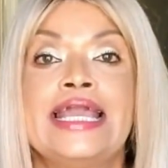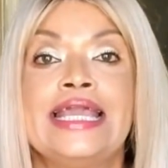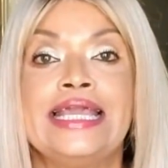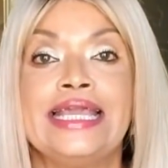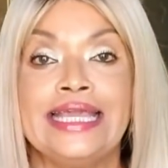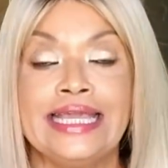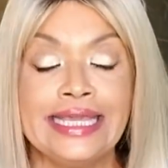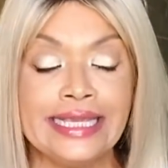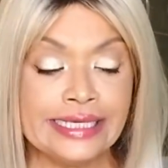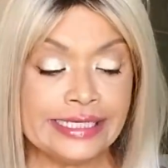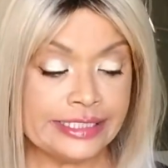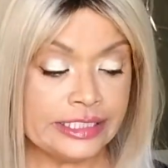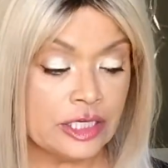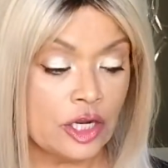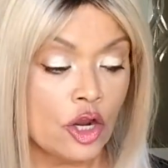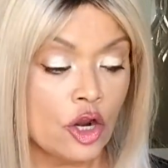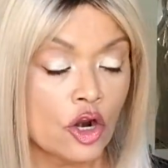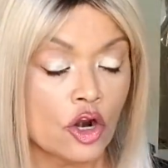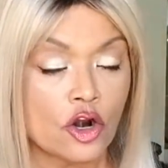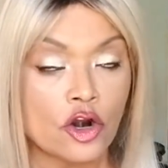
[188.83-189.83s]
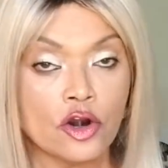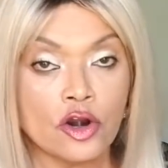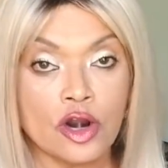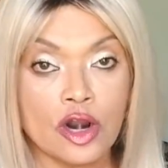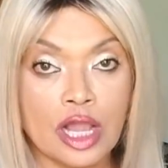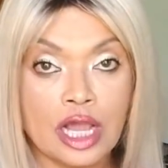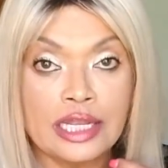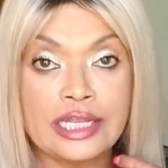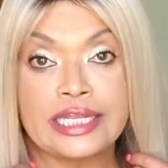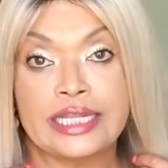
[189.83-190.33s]
in
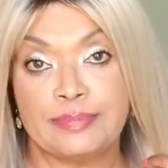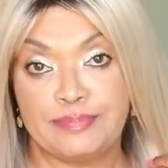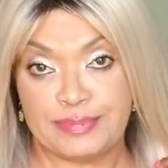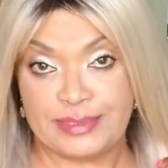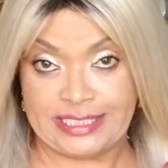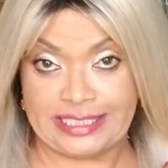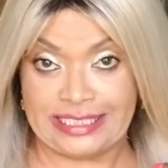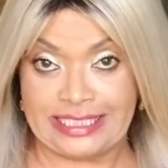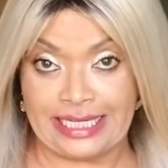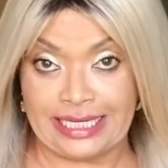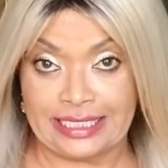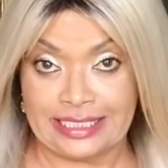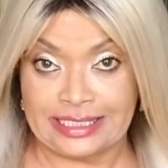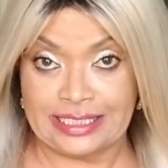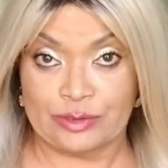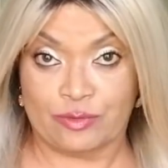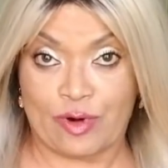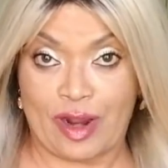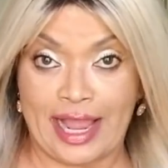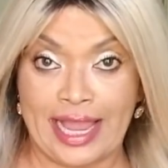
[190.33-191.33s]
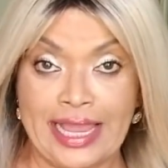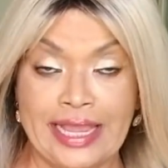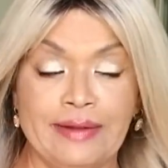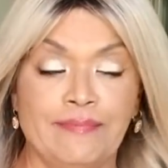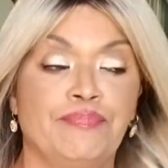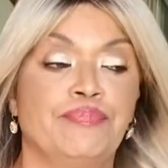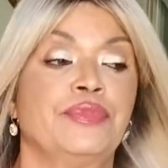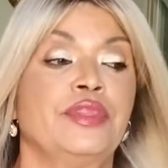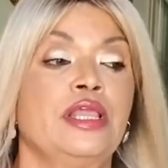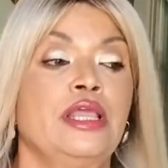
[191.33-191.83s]
her lipsticks, right?
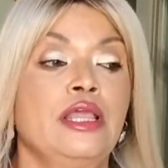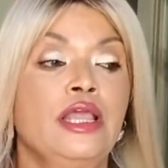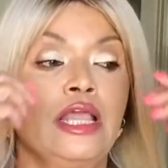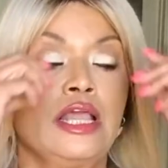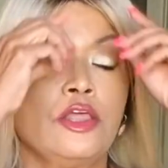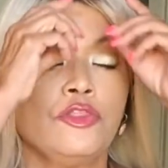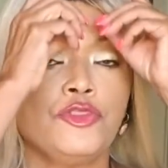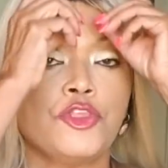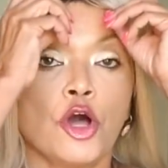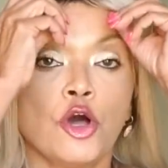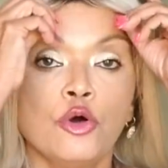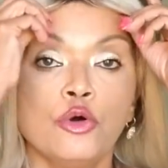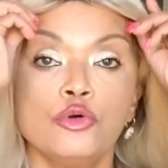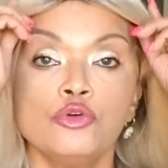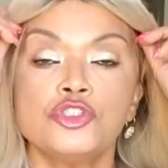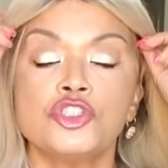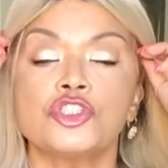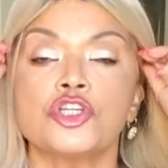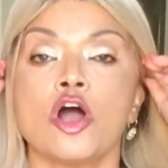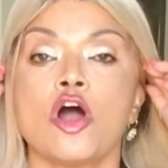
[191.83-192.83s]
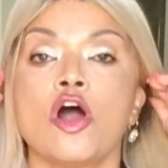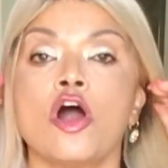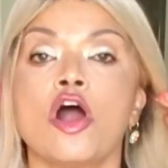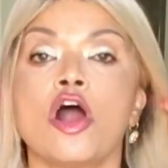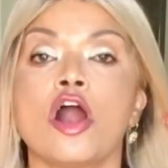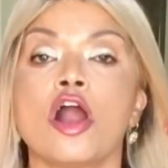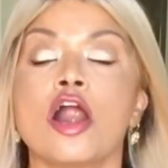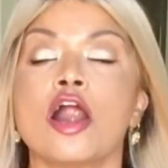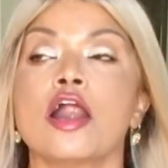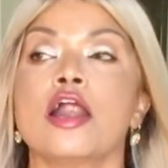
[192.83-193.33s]
Those
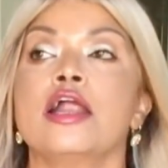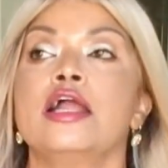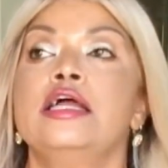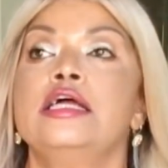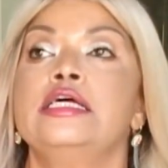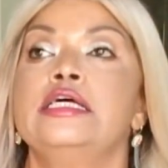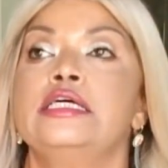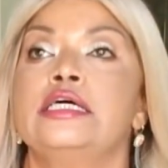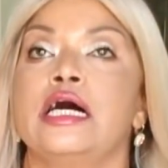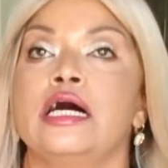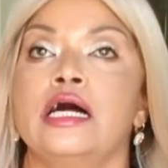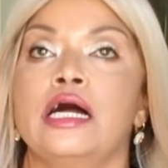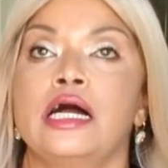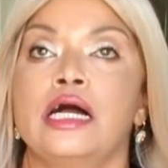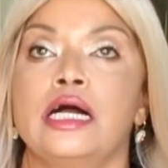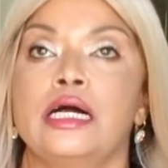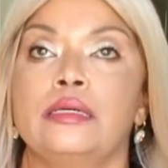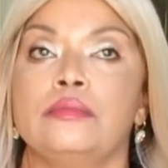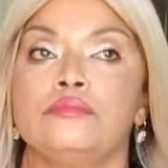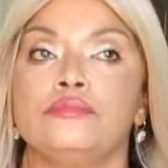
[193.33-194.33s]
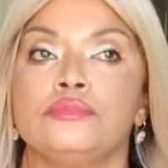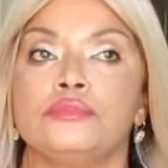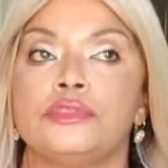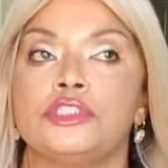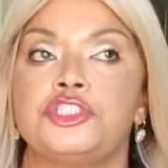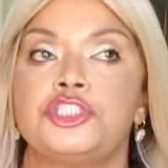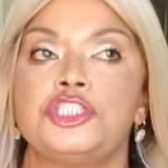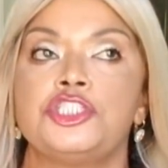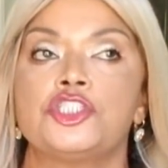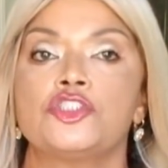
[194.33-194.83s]
are, um,
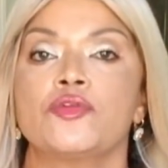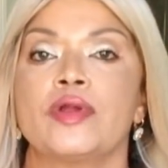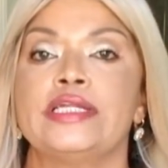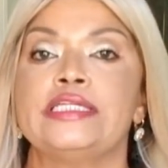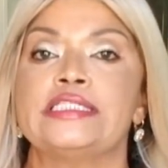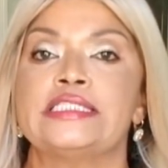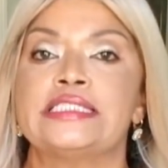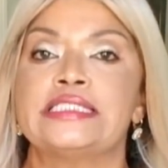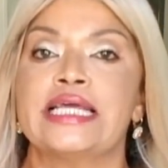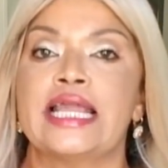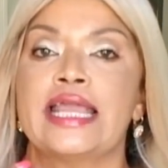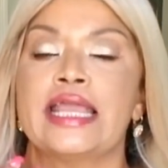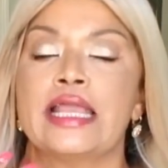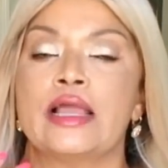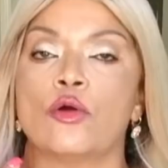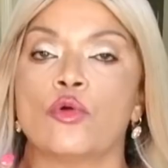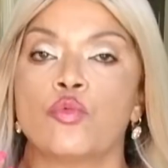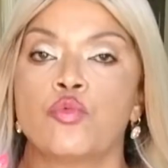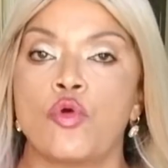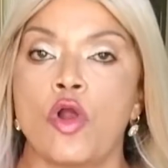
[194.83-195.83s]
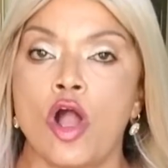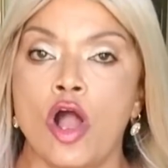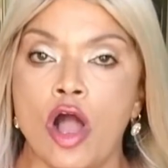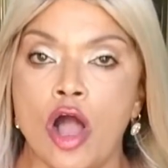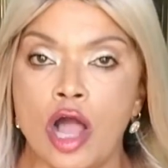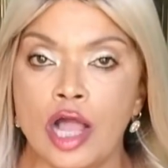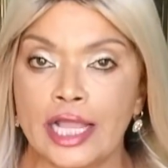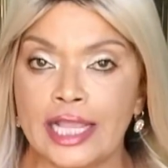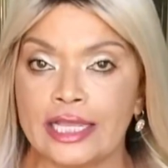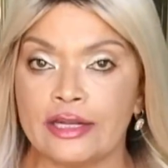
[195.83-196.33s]
she's trying to say
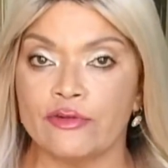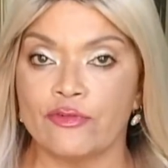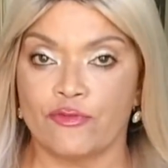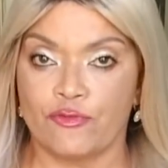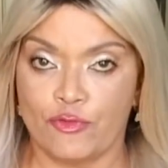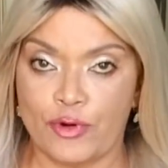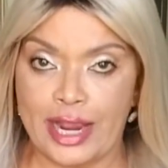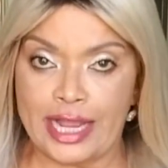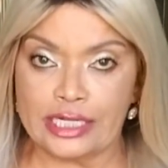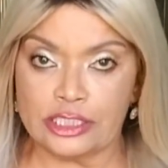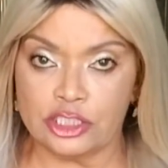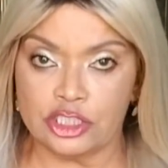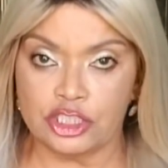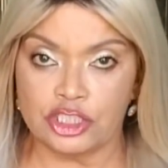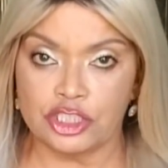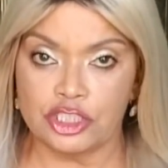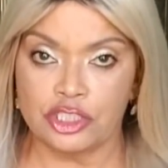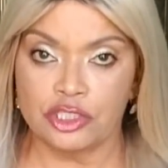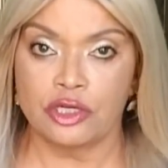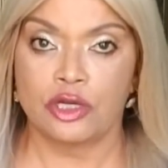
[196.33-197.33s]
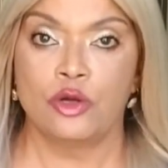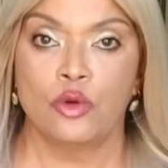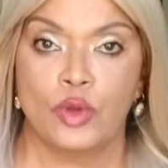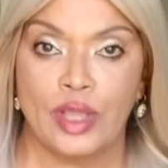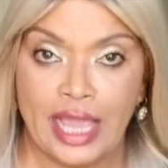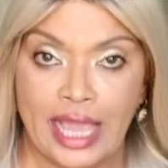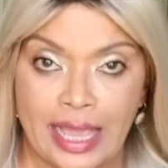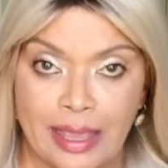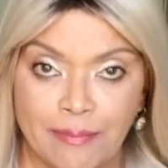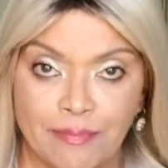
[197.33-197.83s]
raw and fresh,
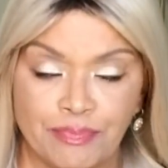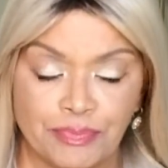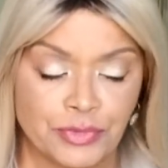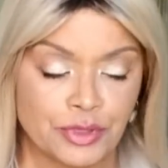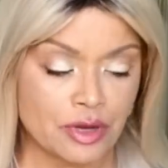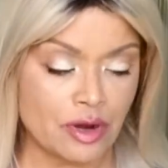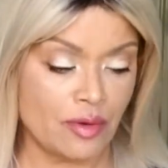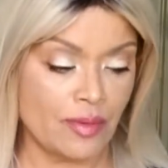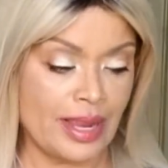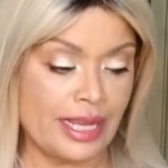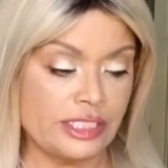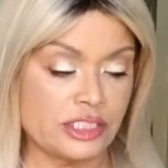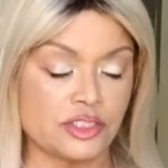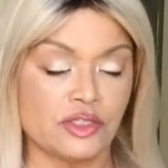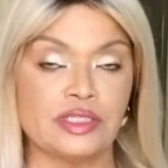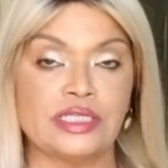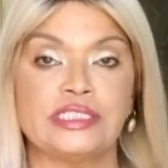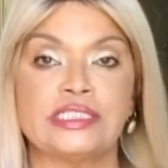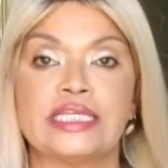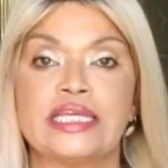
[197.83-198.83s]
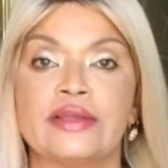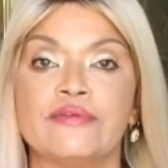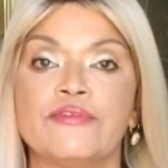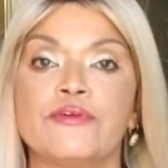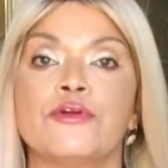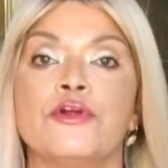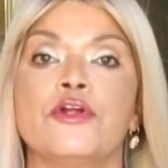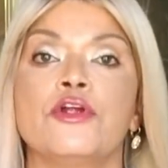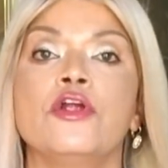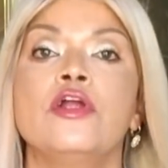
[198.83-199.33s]
okay? All right, so let's give
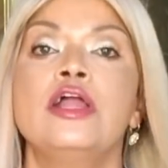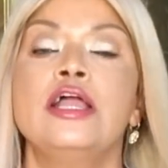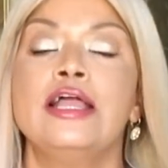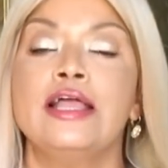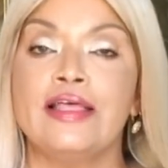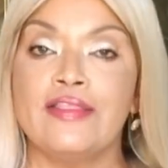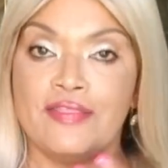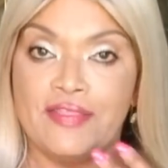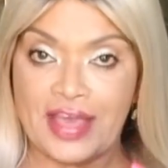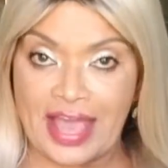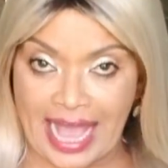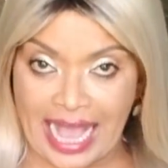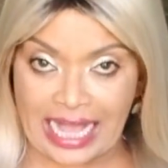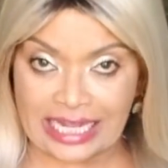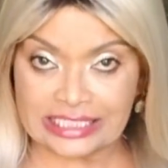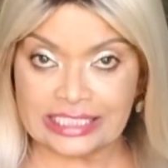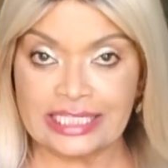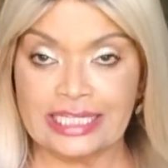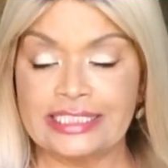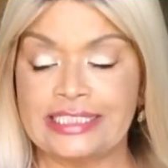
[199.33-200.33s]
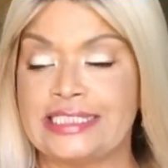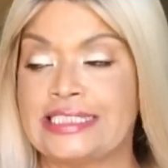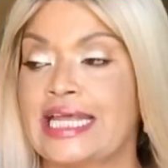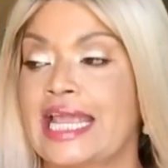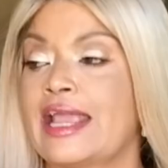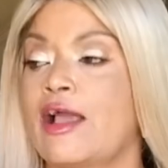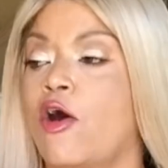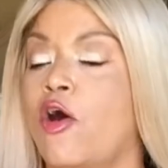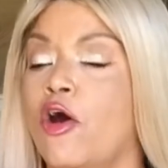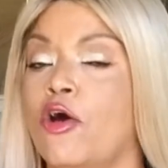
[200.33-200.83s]
her that. So let's
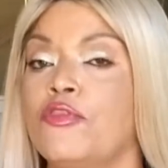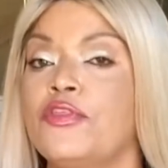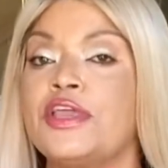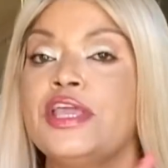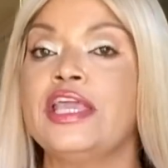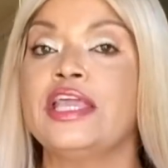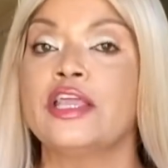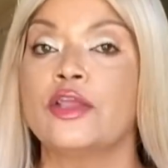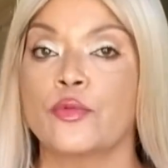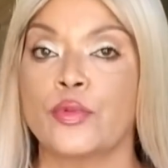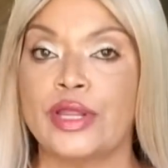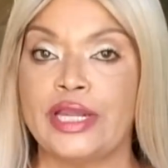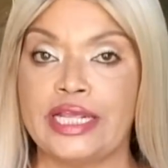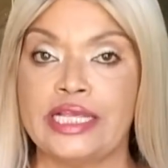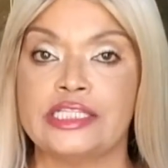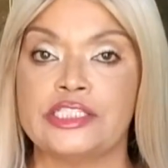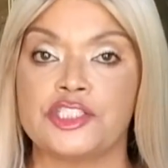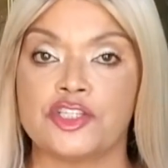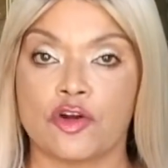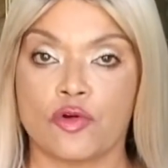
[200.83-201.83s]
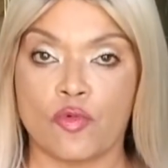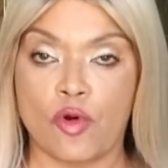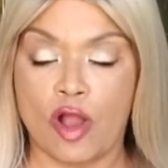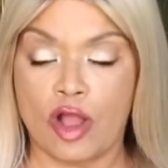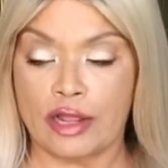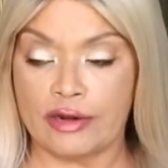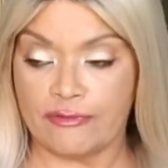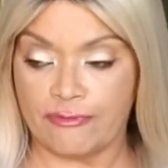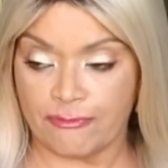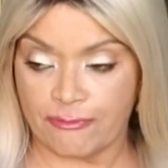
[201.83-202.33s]
say all the ingredients are
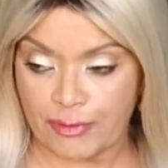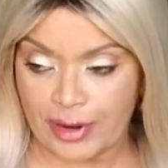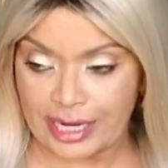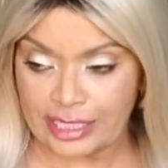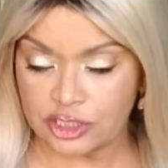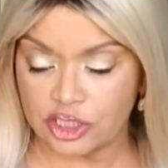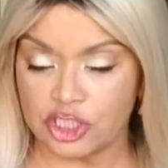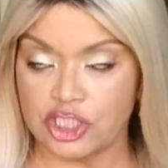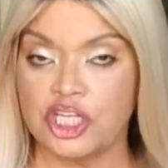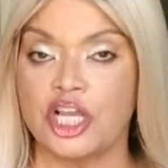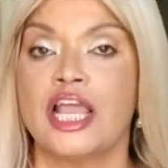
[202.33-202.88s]
raw and fresh,